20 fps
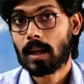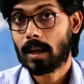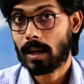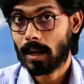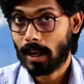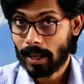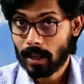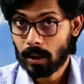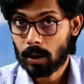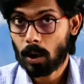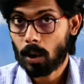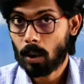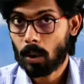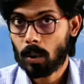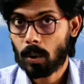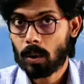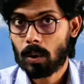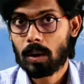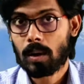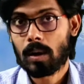
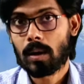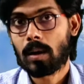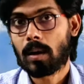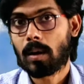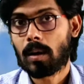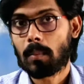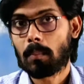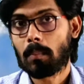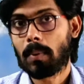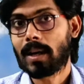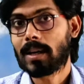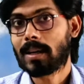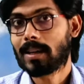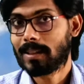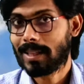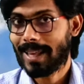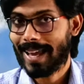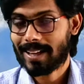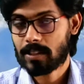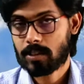Lenko,
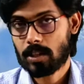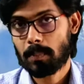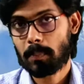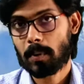but the actual